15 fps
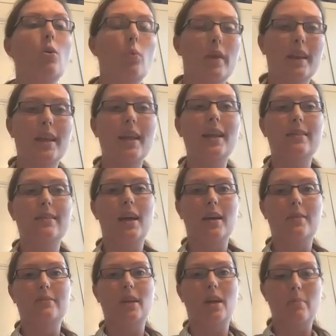within his
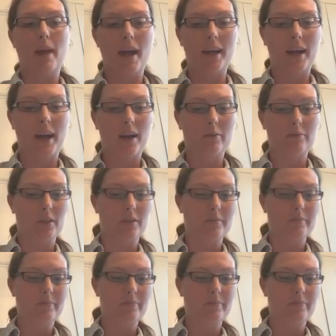lifetime and after.